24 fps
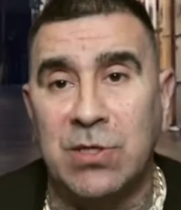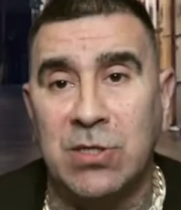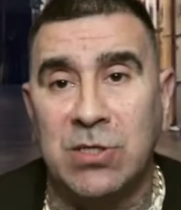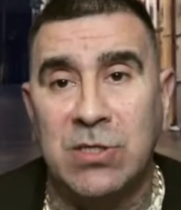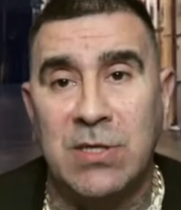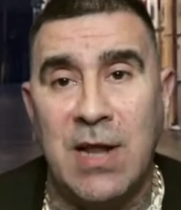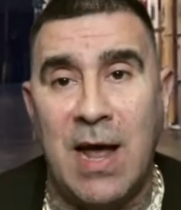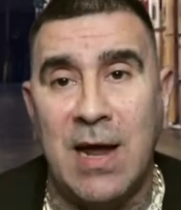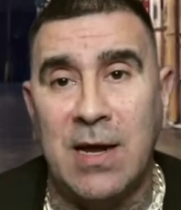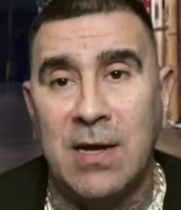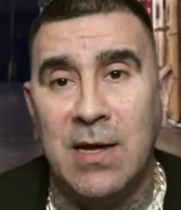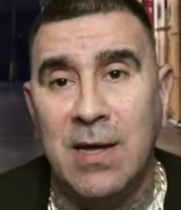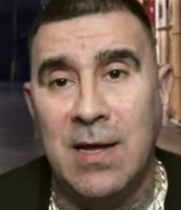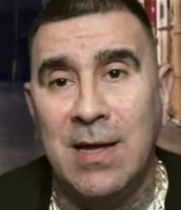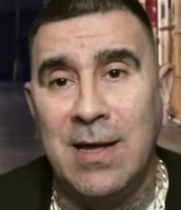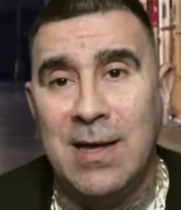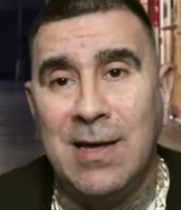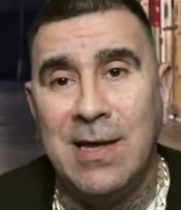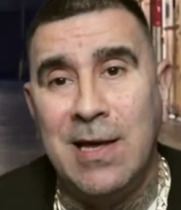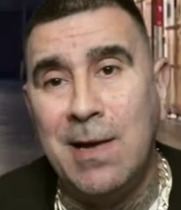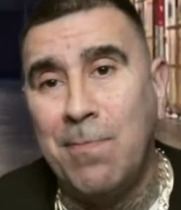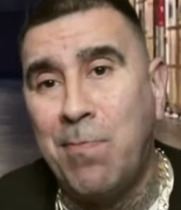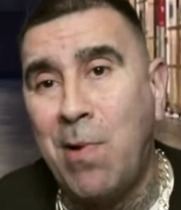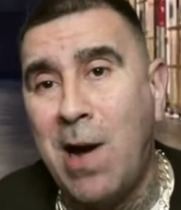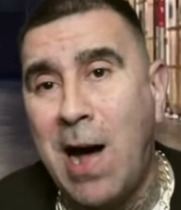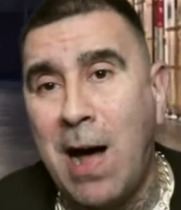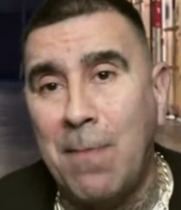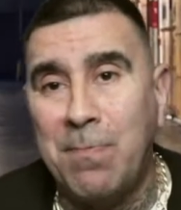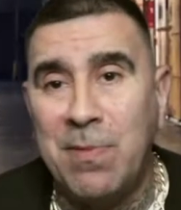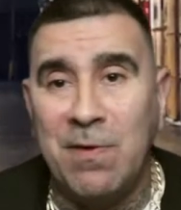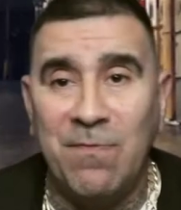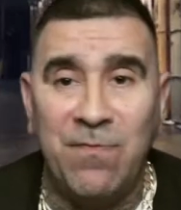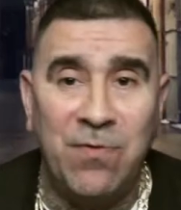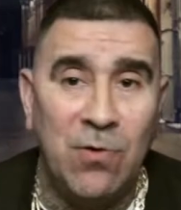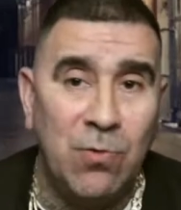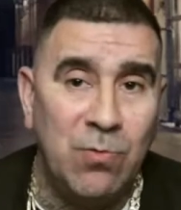just like hip
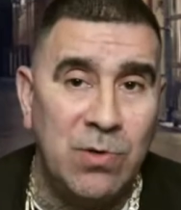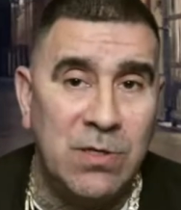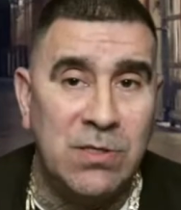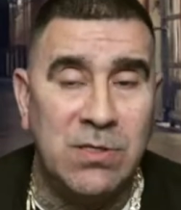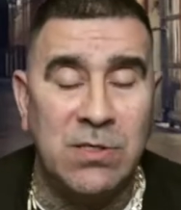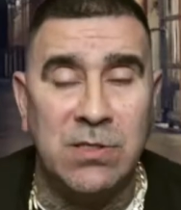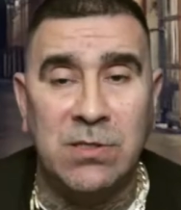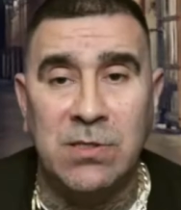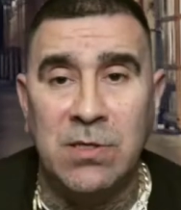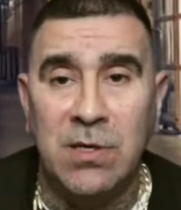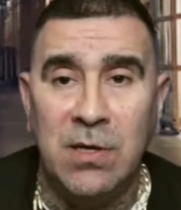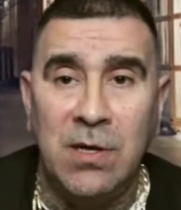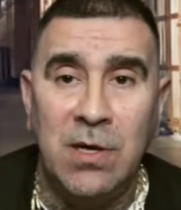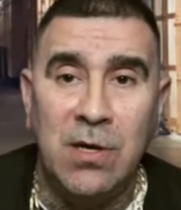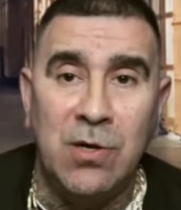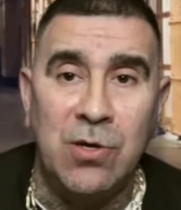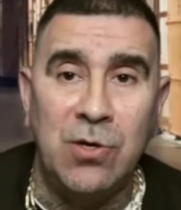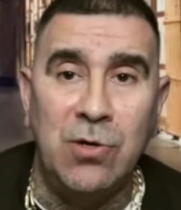hop influences,